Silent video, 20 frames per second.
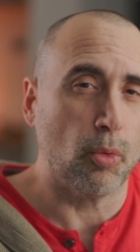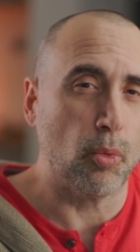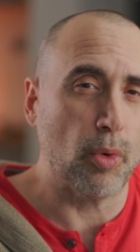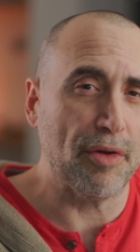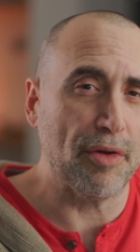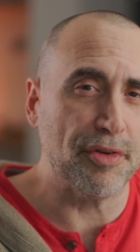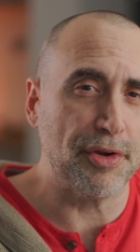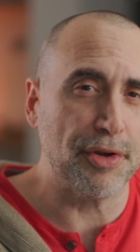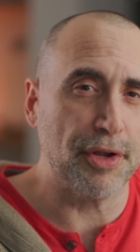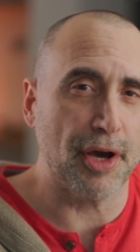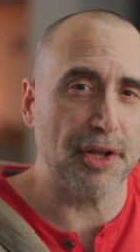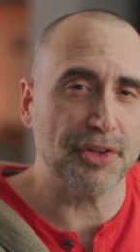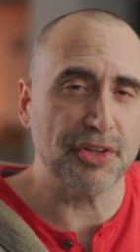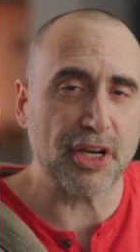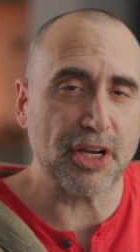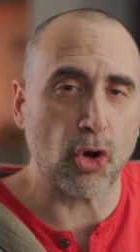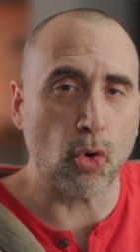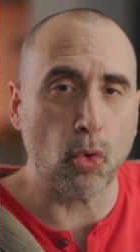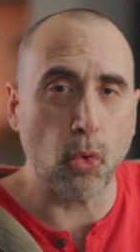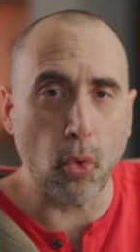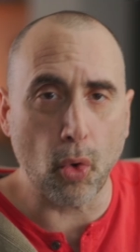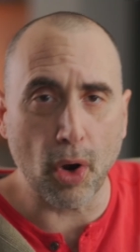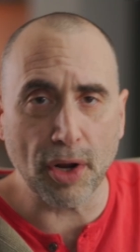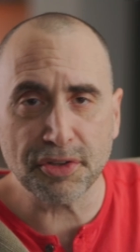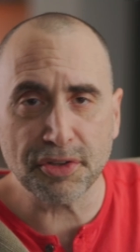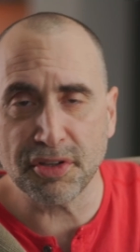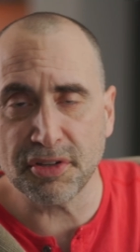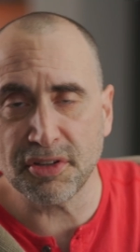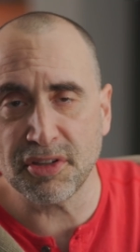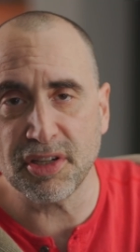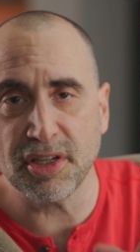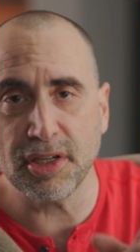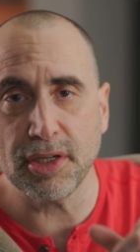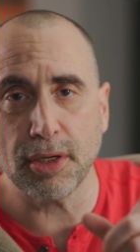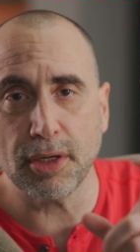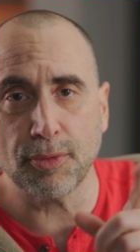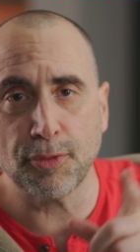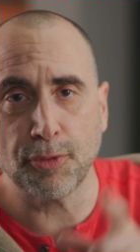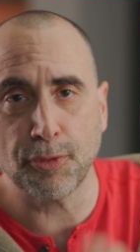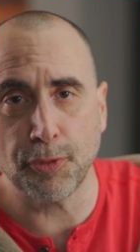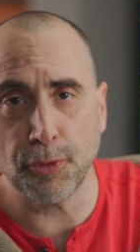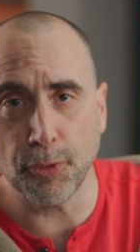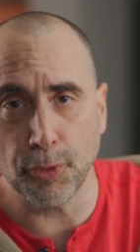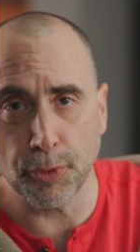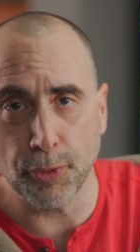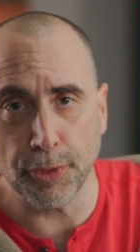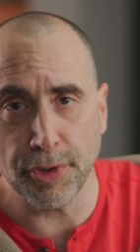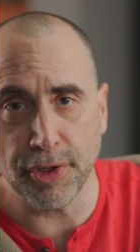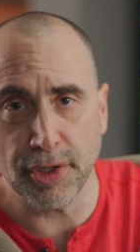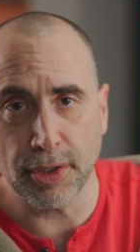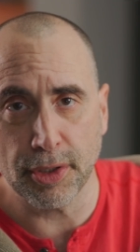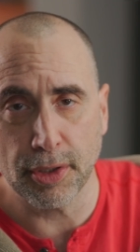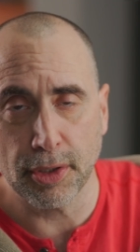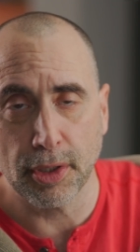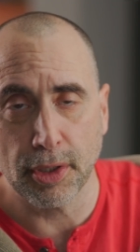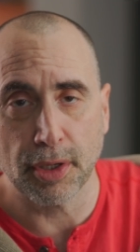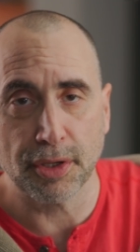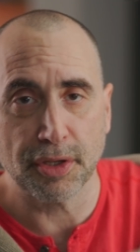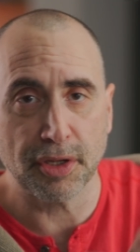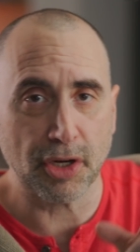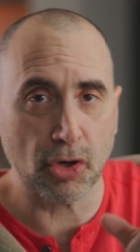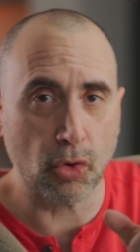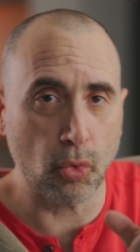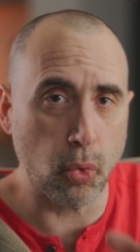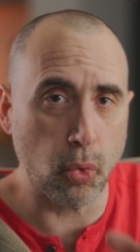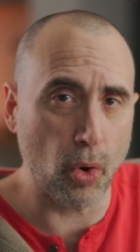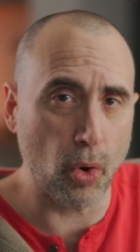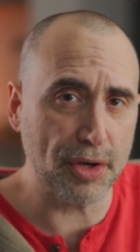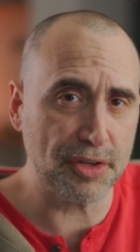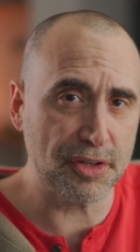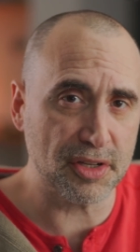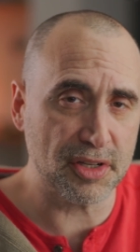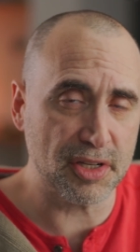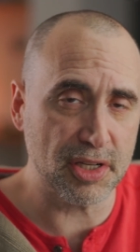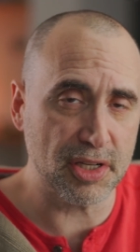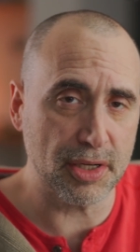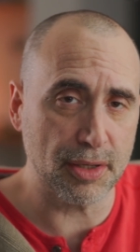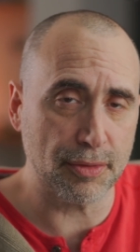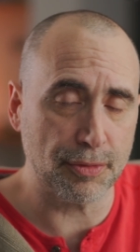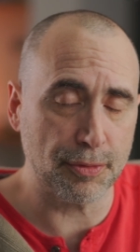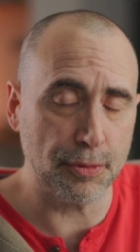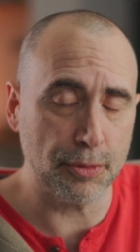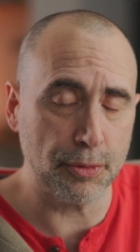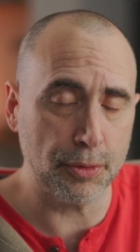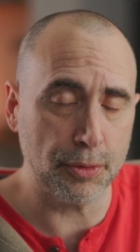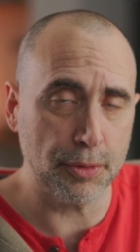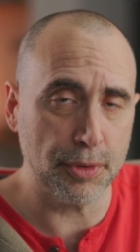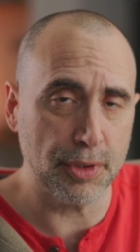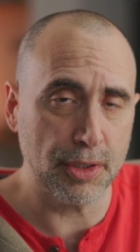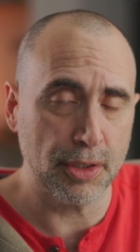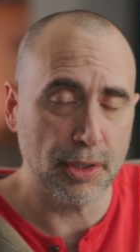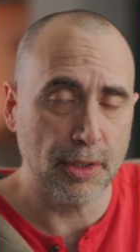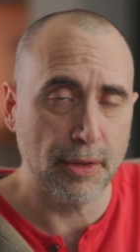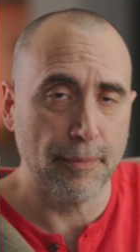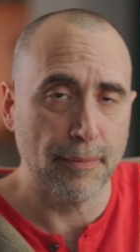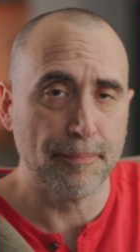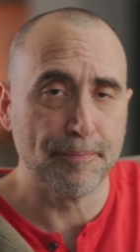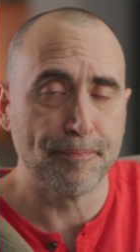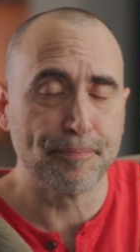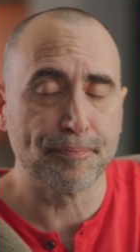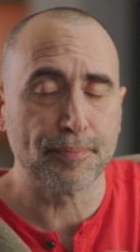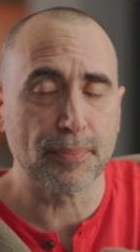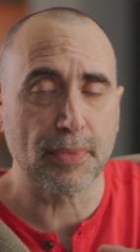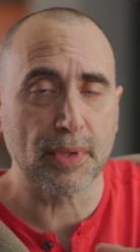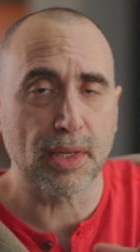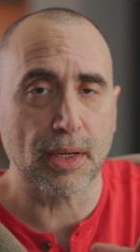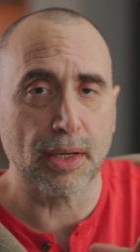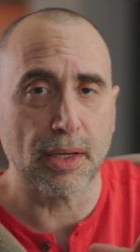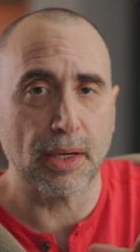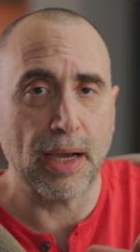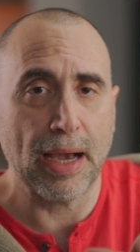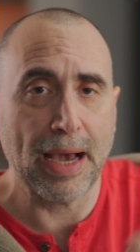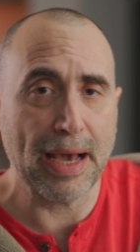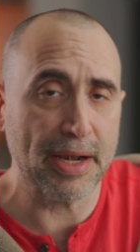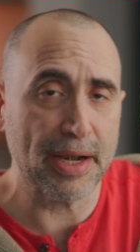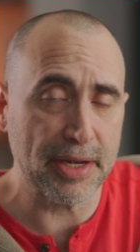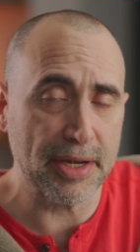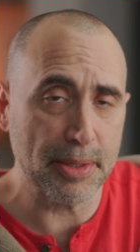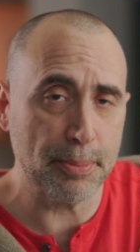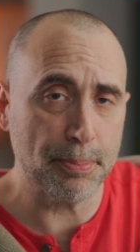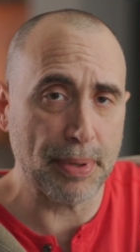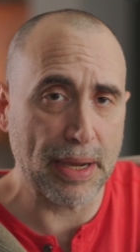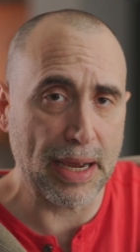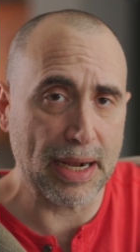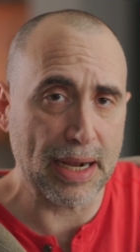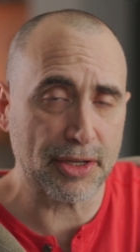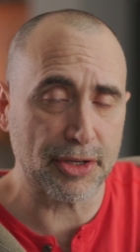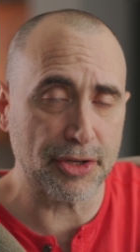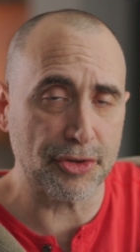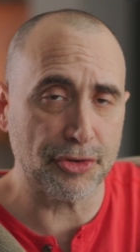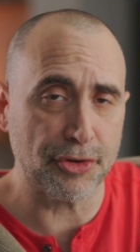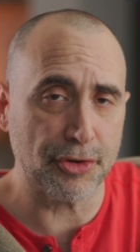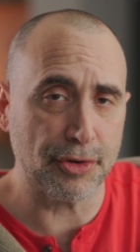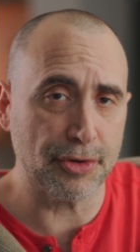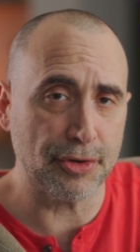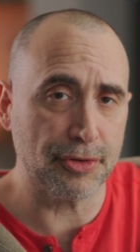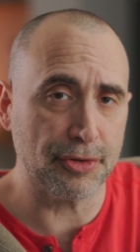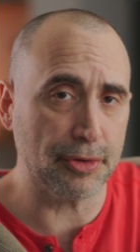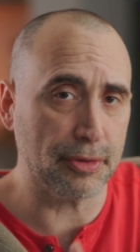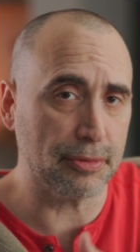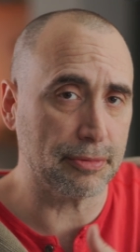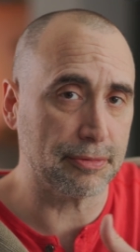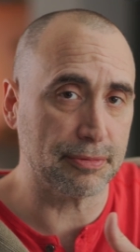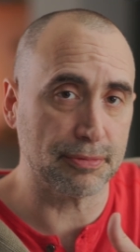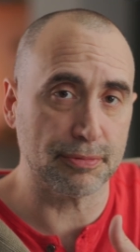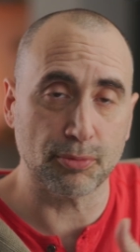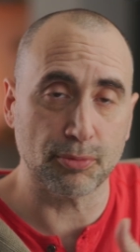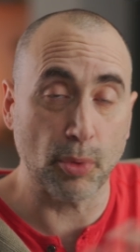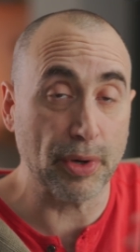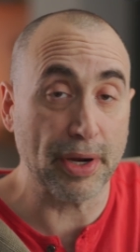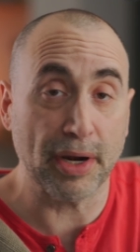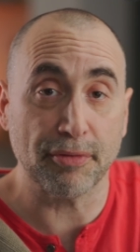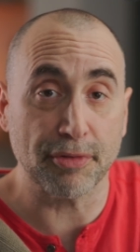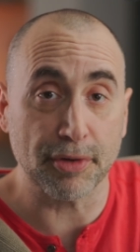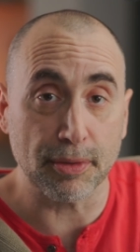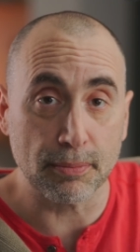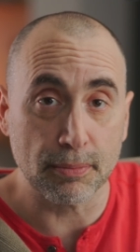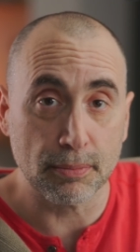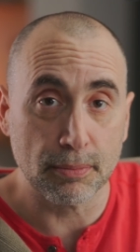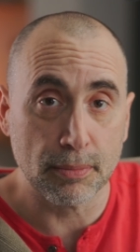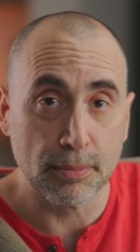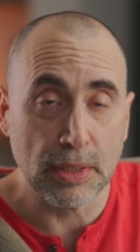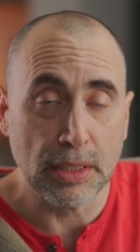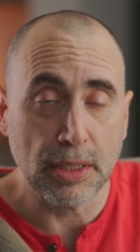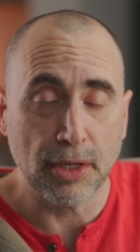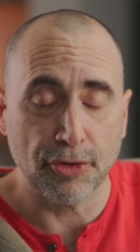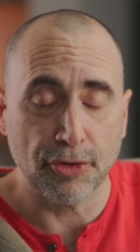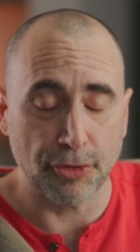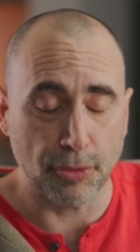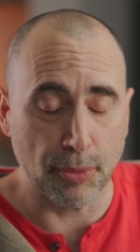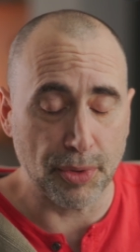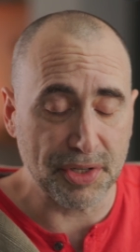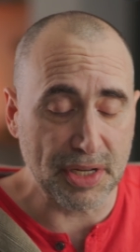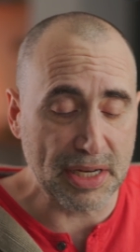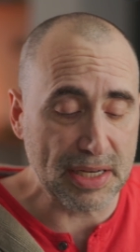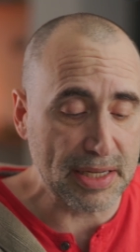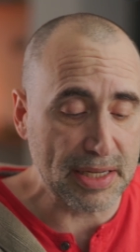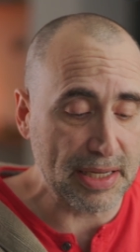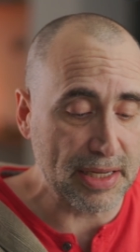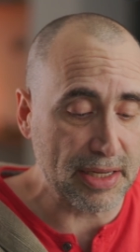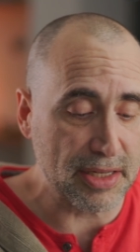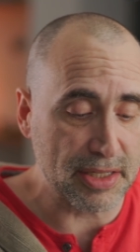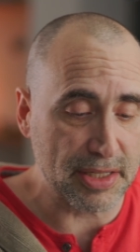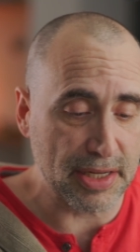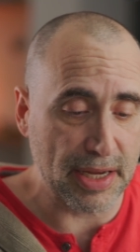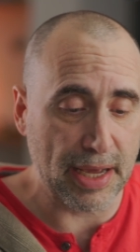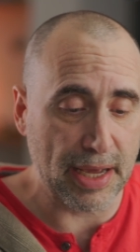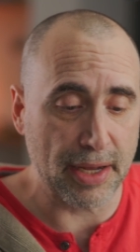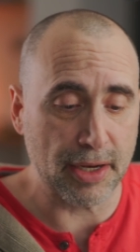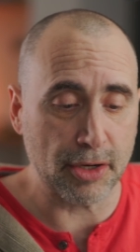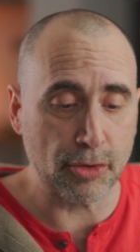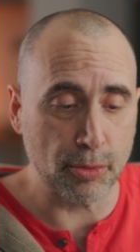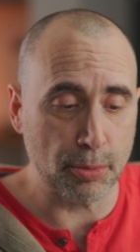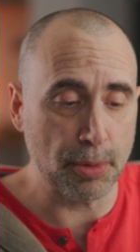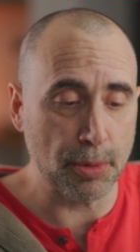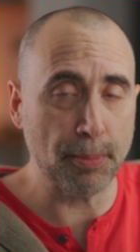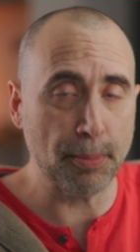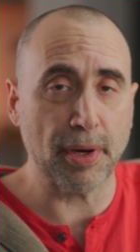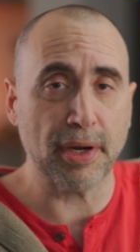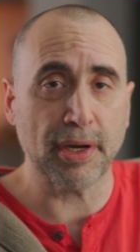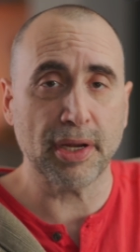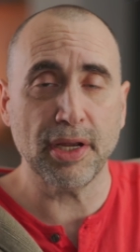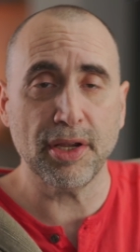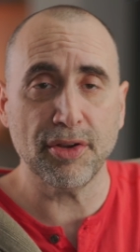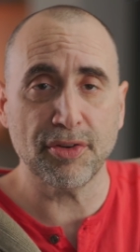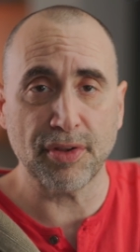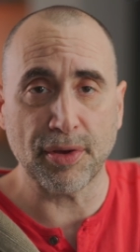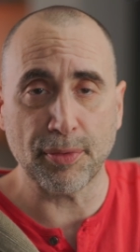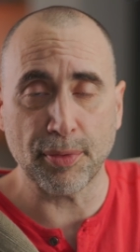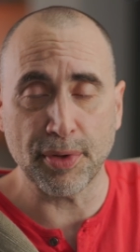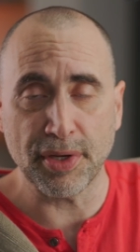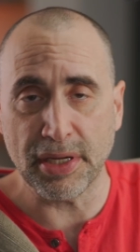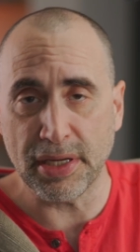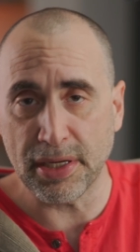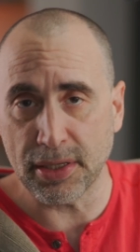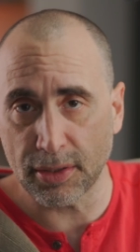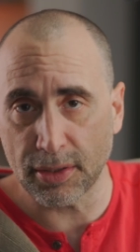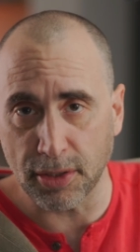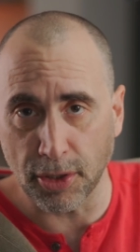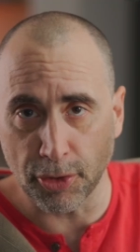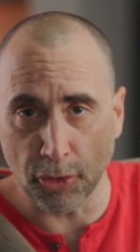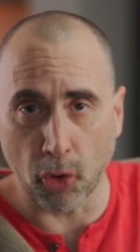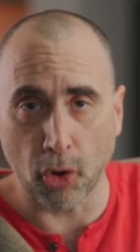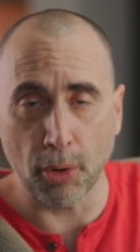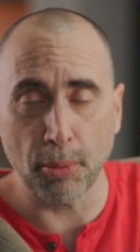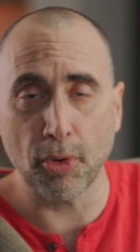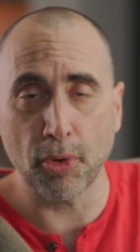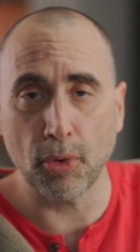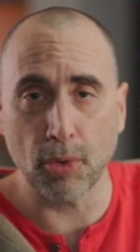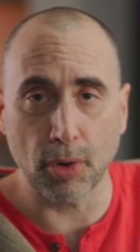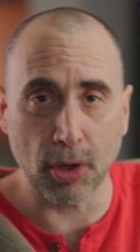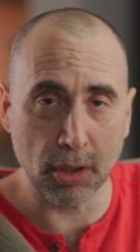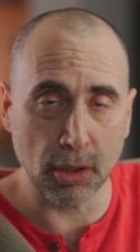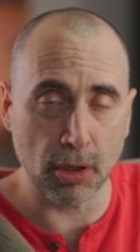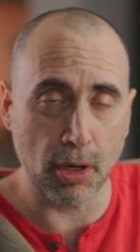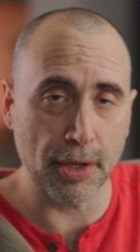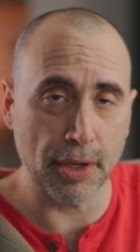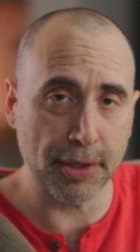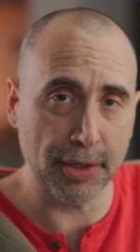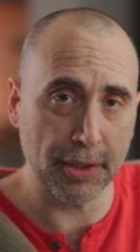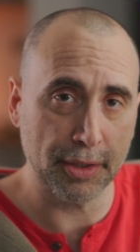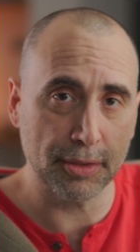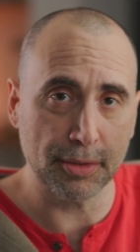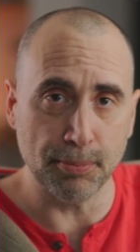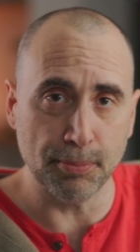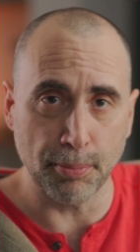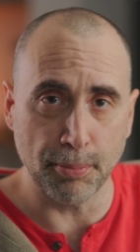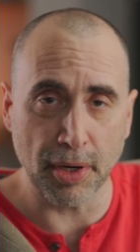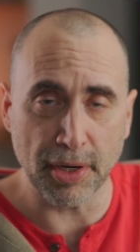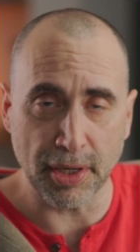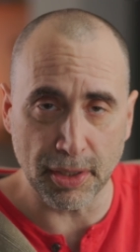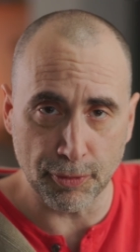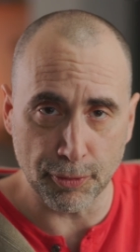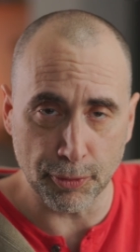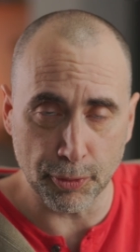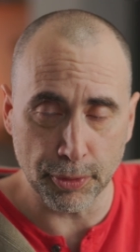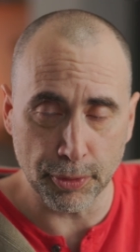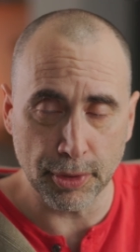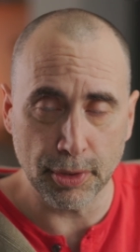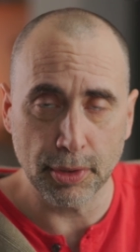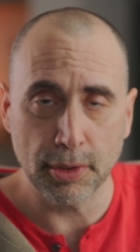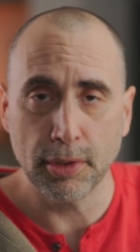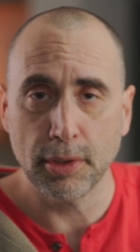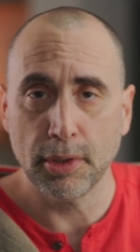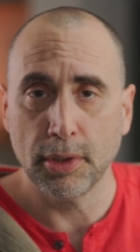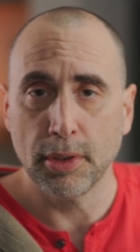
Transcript: whether or not the quantity of food, the quantity of food, had an impact in terms of whatever. So what they did is they had a group of monkeys that would eat the normal allotted monkey food.